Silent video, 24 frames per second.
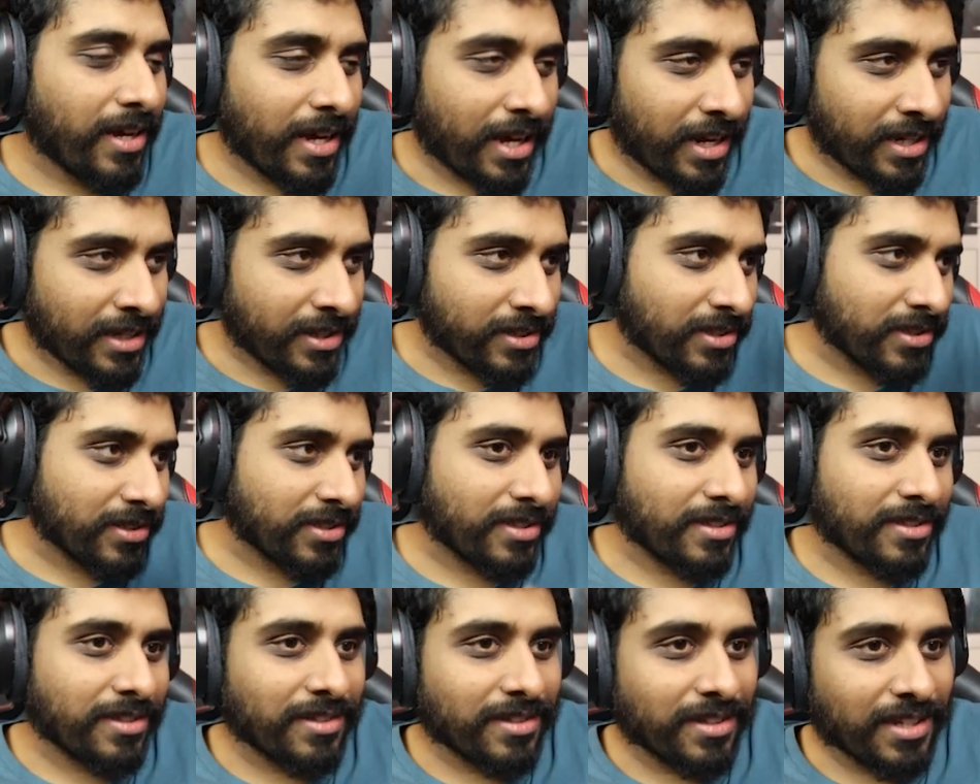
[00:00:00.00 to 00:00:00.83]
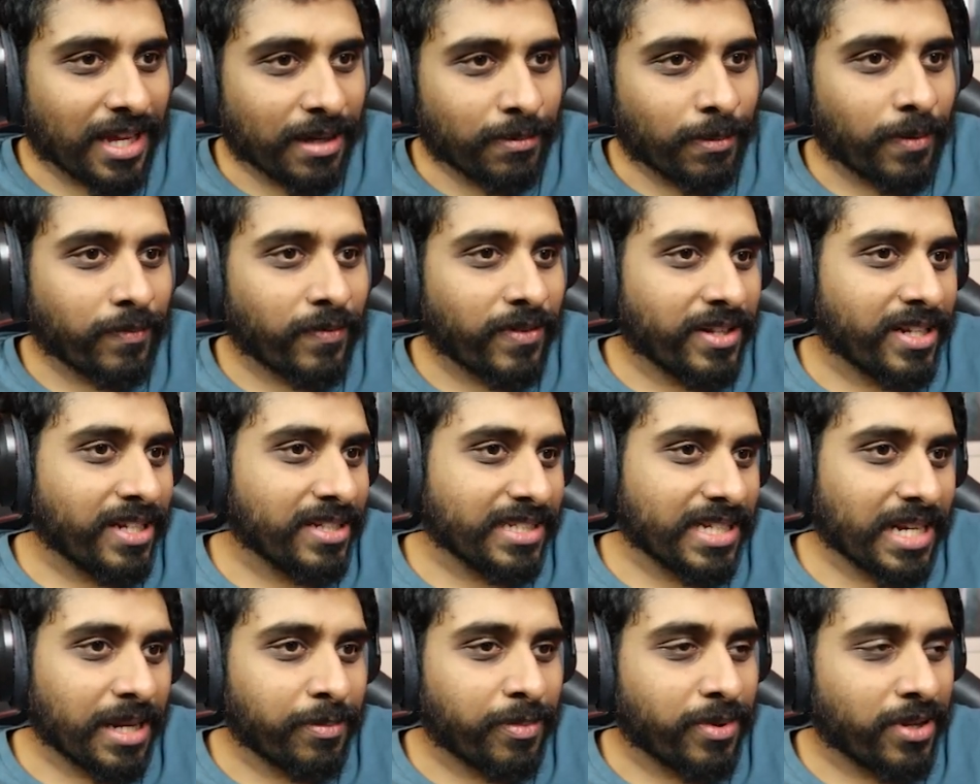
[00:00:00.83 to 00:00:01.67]
And he just came up with
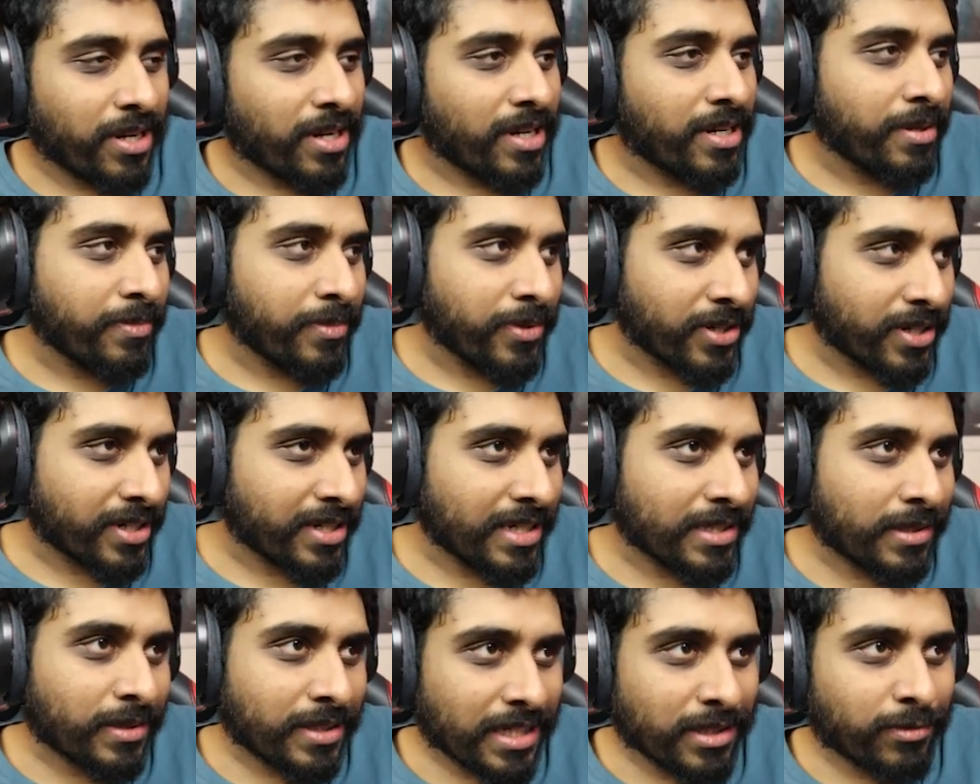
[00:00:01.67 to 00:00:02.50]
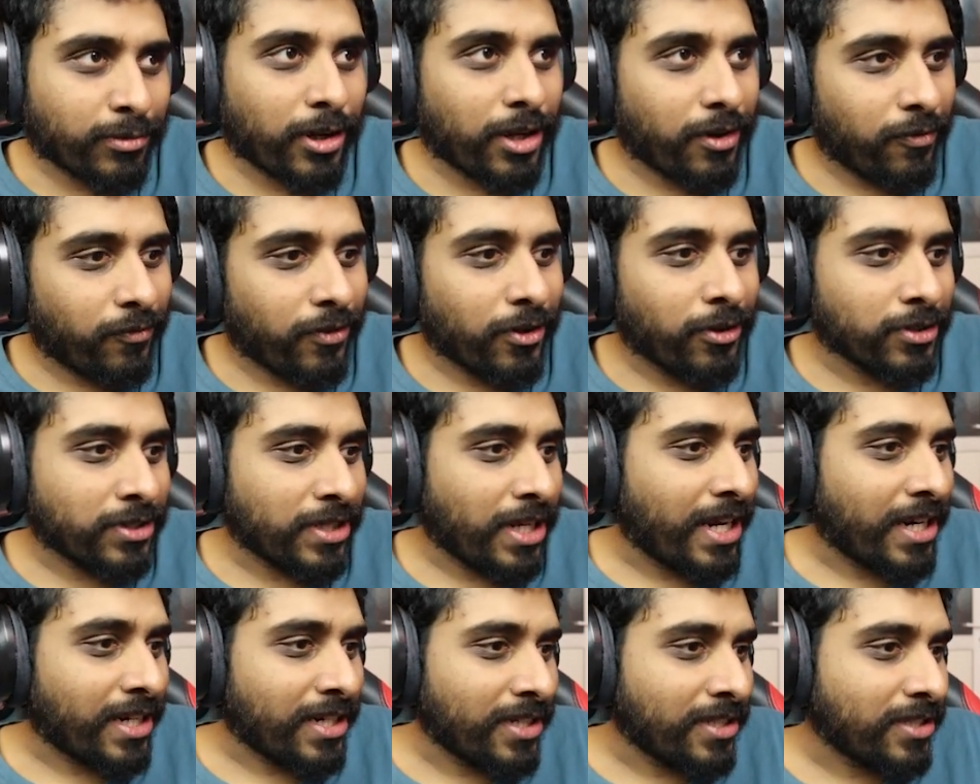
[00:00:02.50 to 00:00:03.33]
this and he put it in the book. That's what it feels
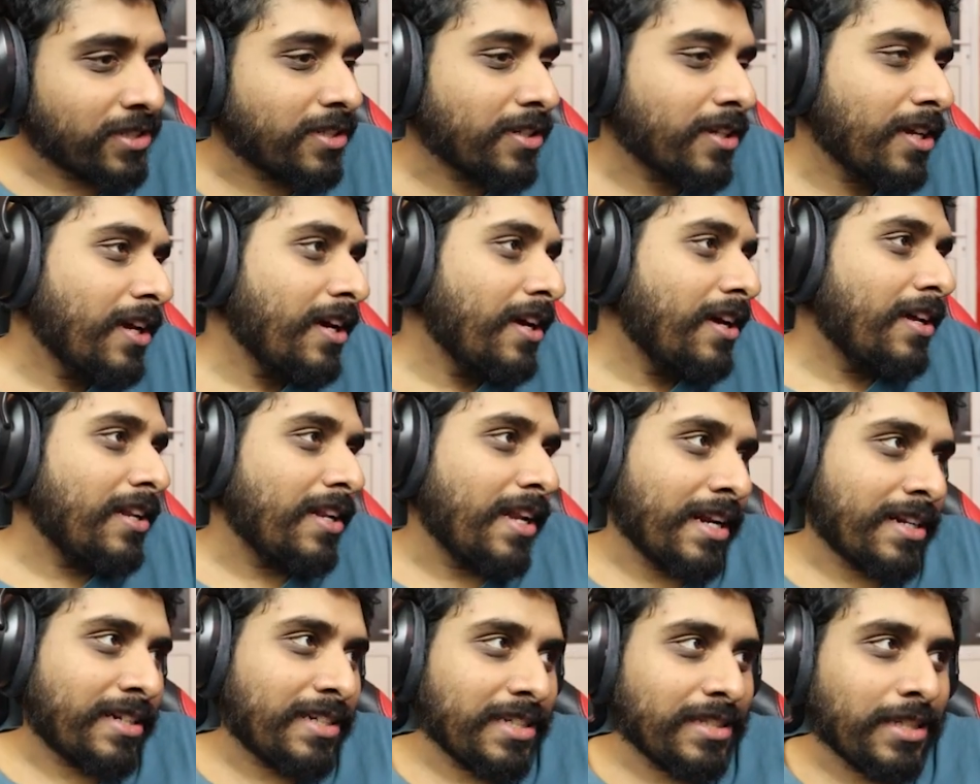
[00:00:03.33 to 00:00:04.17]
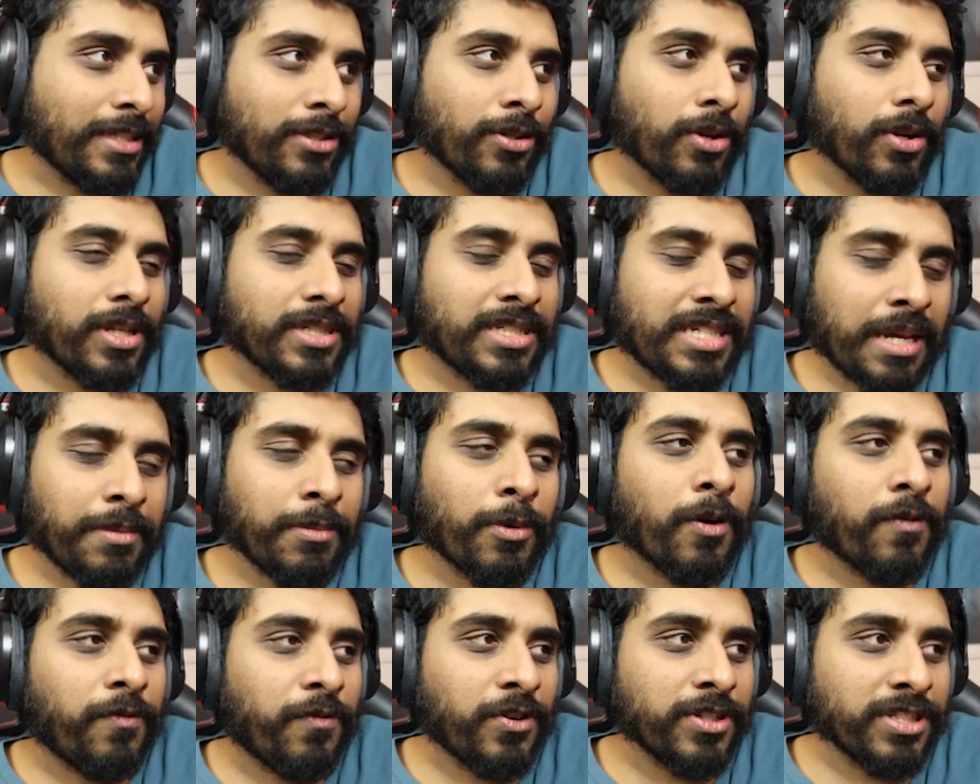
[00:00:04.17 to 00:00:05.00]
like. This is not the same
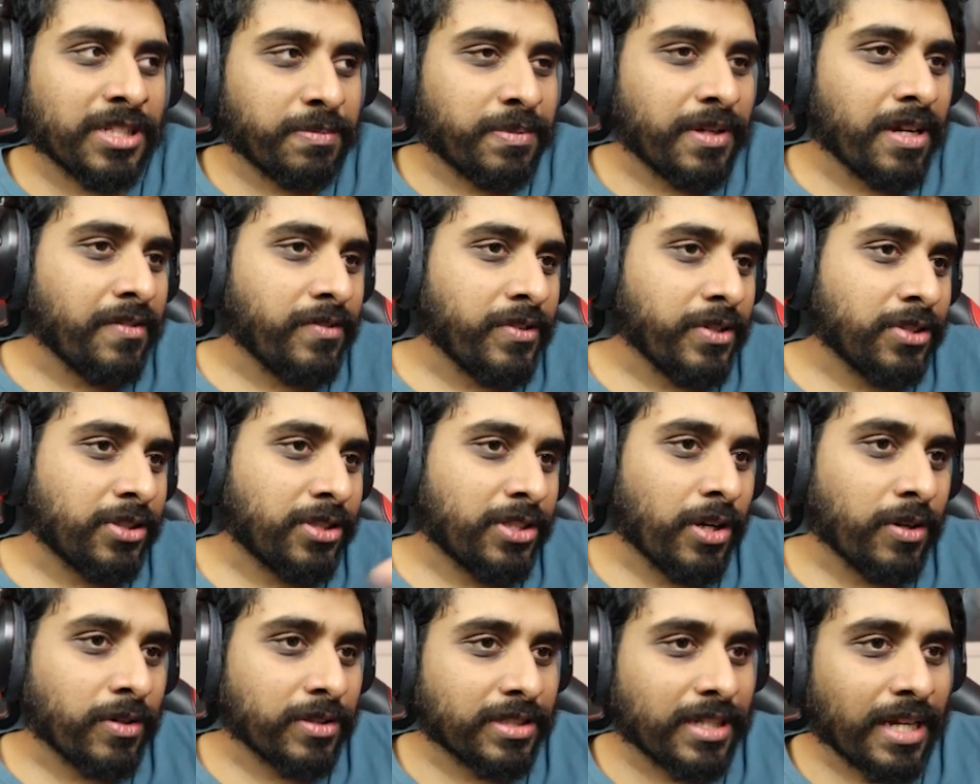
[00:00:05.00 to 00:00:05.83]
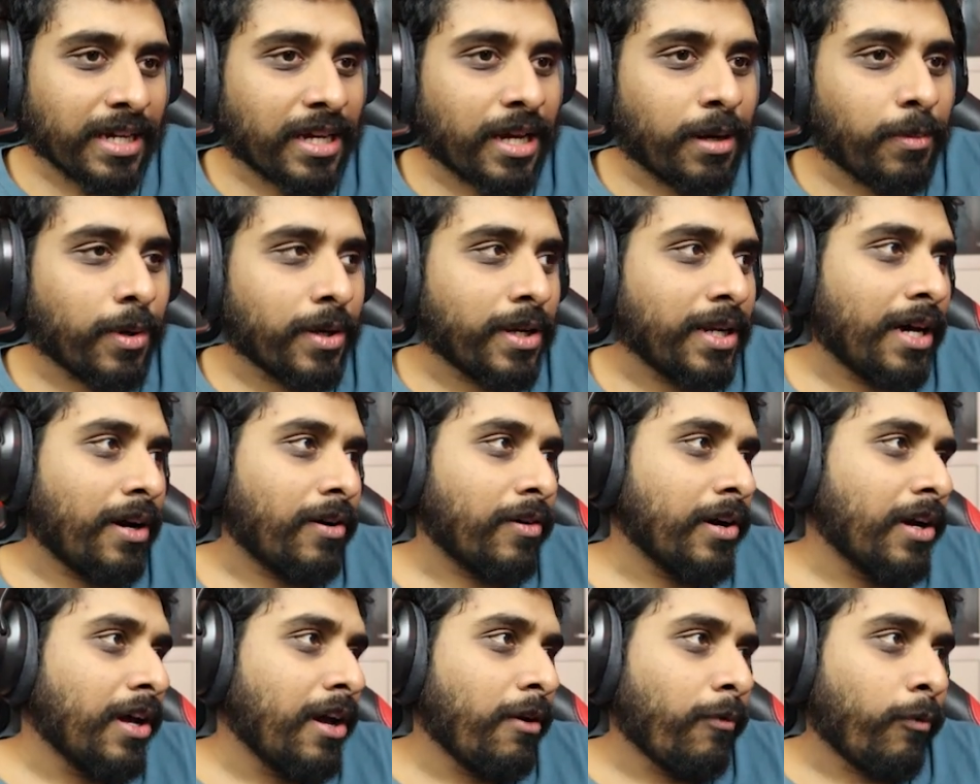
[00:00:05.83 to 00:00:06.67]
author as the previous jokes. Like, come on now.